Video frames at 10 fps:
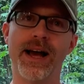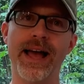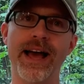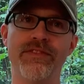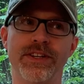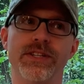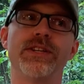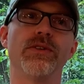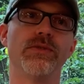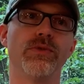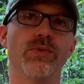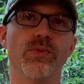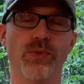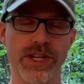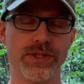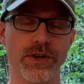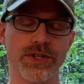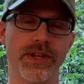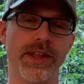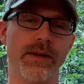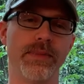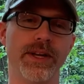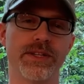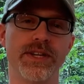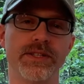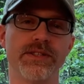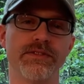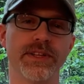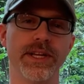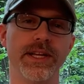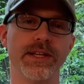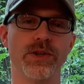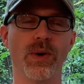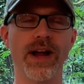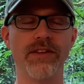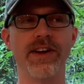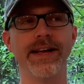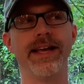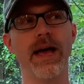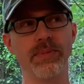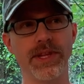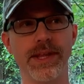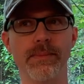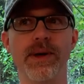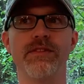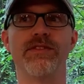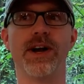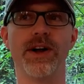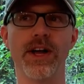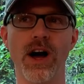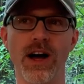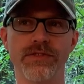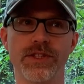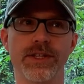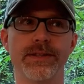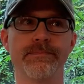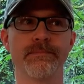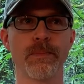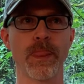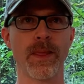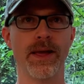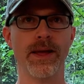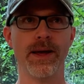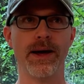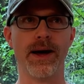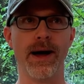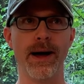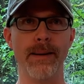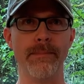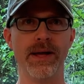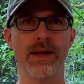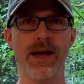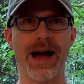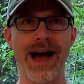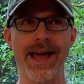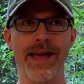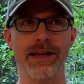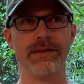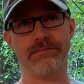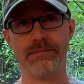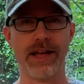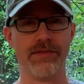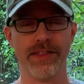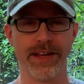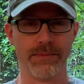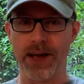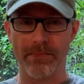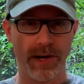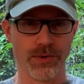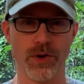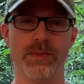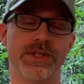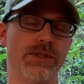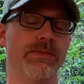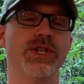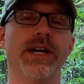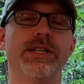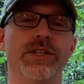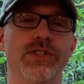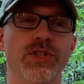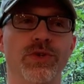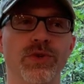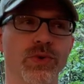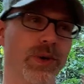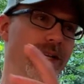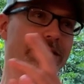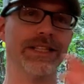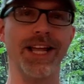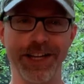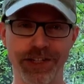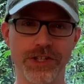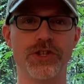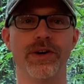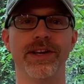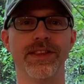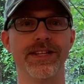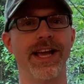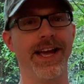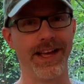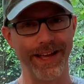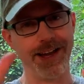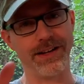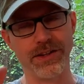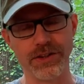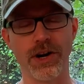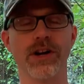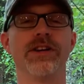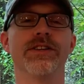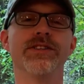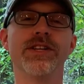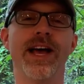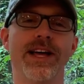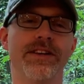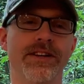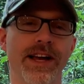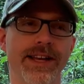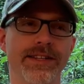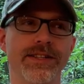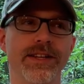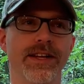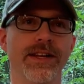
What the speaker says: I haven't researched them extensively, nor have I kept them very often. Everything in my bug room is subjected to light during the day and darkness at night,